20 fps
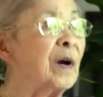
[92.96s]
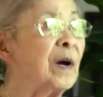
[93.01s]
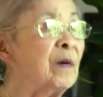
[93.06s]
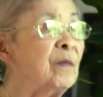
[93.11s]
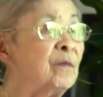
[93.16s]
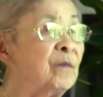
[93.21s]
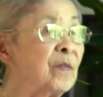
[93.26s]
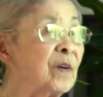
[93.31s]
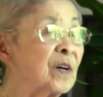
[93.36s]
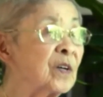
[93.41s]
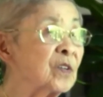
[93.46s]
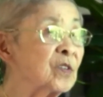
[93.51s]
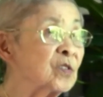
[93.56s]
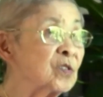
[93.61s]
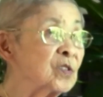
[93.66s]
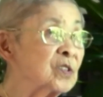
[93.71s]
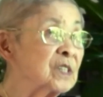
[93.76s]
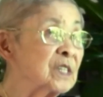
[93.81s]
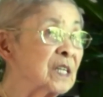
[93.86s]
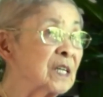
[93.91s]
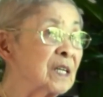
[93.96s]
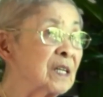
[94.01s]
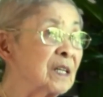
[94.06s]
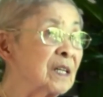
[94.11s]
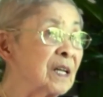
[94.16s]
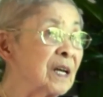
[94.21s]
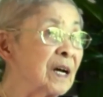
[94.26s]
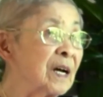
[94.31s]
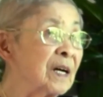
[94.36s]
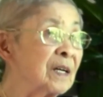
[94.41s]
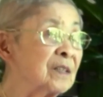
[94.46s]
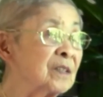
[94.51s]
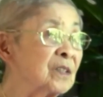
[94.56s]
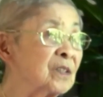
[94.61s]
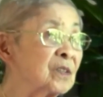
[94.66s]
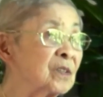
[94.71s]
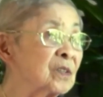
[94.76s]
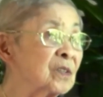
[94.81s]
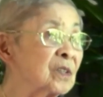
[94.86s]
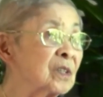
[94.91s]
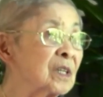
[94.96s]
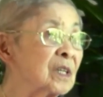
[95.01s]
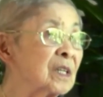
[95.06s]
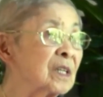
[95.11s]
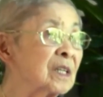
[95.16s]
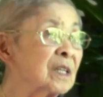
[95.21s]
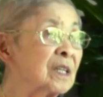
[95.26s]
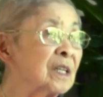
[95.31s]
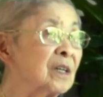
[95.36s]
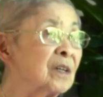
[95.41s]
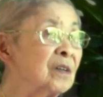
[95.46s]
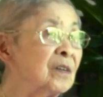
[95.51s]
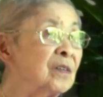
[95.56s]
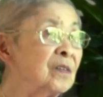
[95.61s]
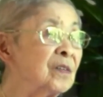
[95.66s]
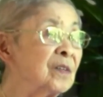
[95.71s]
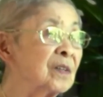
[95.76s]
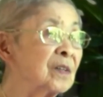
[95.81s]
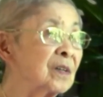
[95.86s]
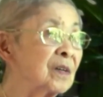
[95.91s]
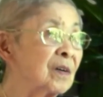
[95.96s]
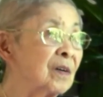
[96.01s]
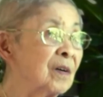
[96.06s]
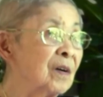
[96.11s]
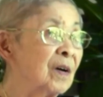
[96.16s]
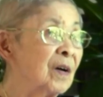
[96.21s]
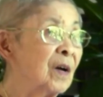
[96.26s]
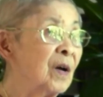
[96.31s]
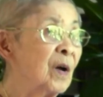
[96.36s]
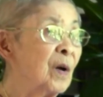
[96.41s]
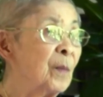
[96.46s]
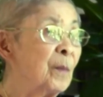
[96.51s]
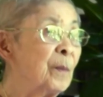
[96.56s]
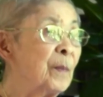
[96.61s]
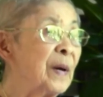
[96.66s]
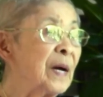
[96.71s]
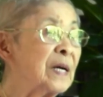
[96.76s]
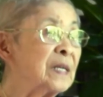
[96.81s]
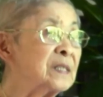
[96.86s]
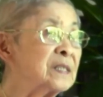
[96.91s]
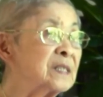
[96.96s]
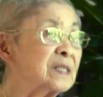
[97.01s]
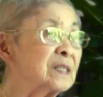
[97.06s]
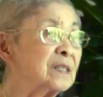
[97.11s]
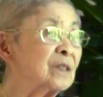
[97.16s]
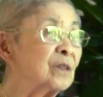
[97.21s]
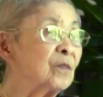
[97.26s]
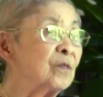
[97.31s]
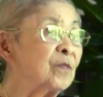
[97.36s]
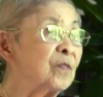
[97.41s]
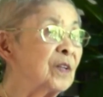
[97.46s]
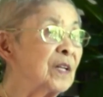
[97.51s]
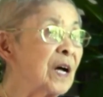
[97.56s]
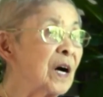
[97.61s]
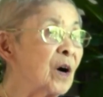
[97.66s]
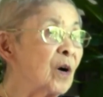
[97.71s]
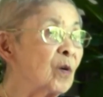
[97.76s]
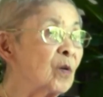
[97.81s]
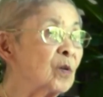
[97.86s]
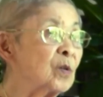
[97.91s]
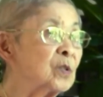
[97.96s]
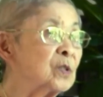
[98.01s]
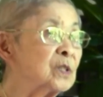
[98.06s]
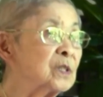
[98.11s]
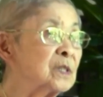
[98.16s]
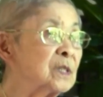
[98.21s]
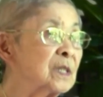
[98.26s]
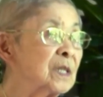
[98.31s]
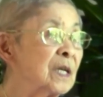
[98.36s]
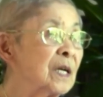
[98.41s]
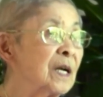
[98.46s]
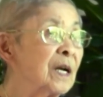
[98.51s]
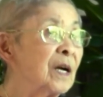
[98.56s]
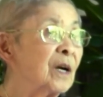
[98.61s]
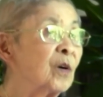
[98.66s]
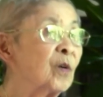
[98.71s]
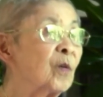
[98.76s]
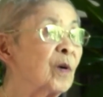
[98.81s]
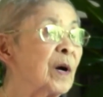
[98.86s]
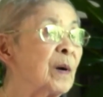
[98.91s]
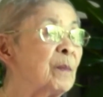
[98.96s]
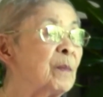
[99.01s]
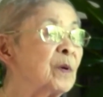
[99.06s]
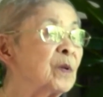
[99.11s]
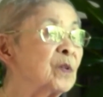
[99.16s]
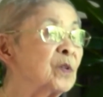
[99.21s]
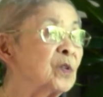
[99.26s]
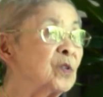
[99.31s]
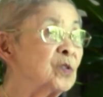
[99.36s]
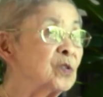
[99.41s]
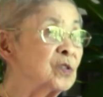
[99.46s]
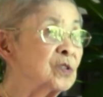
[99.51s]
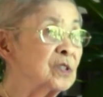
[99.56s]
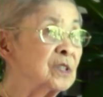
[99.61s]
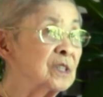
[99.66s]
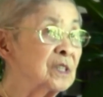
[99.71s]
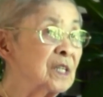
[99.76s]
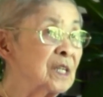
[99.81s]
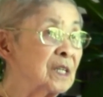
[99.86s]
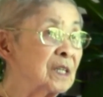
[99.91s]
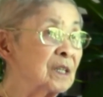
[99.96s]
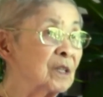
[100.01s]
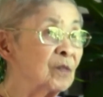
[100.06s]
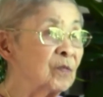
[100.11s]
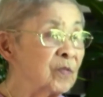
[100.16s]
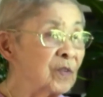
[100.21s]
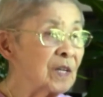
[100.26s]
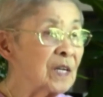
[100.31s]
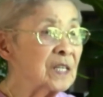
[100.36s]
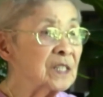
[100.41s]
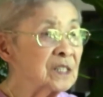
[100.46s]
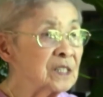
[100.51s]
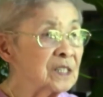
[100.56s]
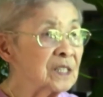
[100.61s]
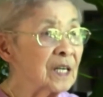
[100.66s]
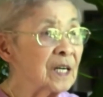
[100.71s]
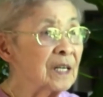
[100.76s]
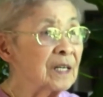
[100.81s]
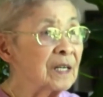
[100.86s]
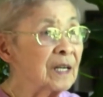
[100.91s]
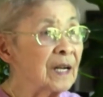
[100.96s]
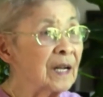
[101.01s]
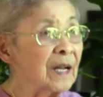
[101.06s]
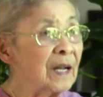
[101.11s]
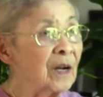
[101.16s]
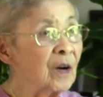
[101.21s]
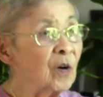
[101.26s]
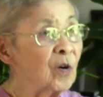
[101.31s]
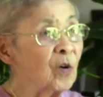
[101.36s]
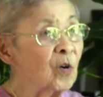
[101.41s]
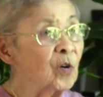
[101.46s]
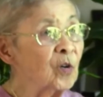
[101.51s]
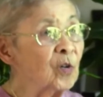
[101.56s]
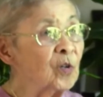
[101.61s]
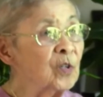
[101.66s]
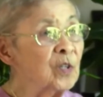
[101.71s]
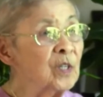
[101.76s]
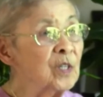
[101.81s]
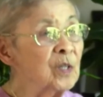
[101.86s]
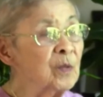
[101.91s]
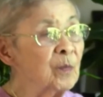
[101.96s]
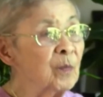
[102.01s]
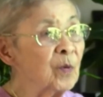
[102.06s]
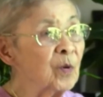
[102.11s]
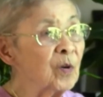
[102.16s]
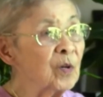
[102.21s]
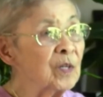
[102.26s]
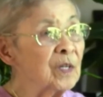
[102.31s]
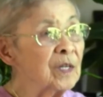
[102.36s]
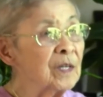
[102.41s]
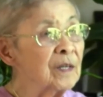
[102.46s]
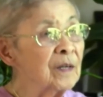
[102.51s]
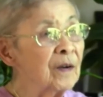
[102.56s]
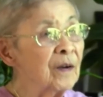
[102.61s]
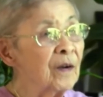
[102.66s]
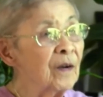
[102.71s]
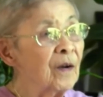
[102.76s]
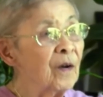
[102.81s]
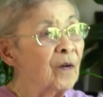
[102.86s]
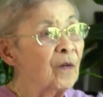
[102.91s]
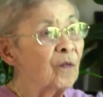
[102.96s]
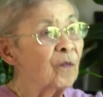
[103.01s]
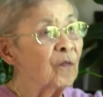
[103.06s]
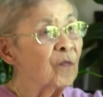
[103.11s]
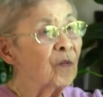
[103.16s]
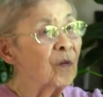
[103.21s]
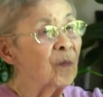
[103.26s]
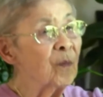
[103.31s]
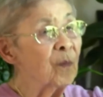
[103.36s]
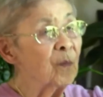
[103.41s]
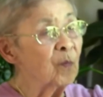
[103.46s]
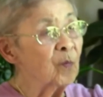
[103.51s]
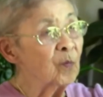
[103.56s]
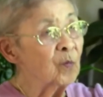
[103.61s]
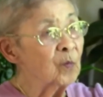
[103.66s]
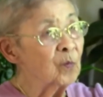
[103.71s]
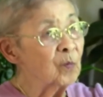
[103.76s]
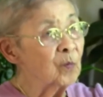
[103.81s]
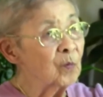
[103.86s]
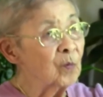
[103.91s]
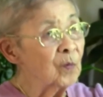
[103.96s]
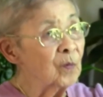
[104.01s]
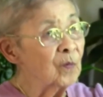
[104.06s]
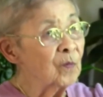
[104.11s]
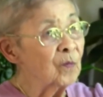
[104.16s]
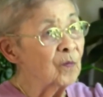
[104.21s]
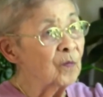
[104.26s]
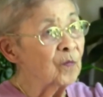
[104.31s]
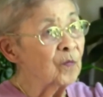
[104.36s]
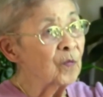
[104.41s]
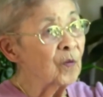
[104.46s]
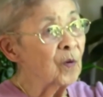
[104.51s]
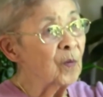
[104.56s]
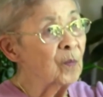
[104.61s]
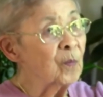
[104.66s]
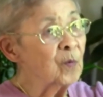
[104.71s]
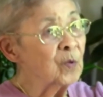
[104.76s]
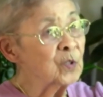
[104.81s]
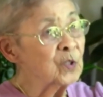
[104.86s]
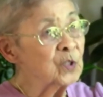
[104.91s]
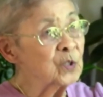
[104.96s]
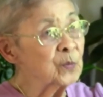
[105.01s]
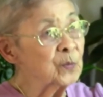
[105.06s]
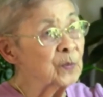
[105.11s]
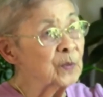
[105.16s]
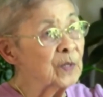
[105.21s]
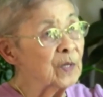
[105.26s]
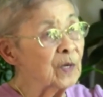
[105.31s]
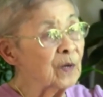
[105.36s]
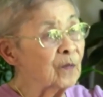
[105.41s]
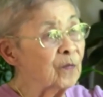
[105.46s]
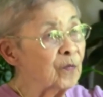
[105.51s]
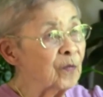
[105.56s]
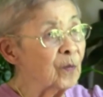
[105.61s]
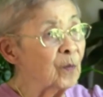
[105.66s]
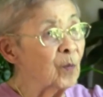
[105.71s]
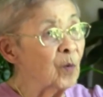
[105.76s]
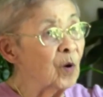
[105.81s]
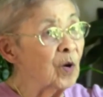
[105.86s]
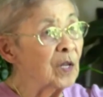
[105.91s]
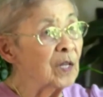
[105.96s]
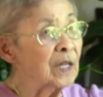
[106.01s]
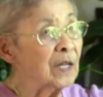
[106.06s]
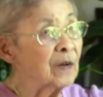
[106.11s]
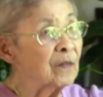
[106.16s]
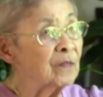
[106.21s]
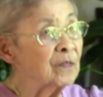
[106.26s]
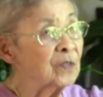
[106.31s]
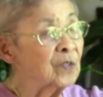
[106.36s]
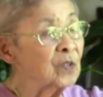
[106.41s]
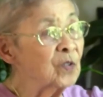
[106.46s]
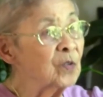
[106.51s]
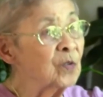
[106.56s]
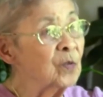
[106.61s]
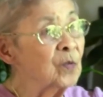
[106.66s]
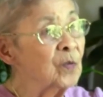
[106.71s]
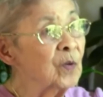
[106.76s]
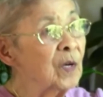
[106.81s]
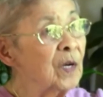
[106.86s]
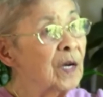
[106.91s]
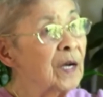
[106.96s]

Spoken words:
grandfather's day, they had to lug the basket of flowers. Grandmother used to take the flashlight early in the morning from Wall Avenue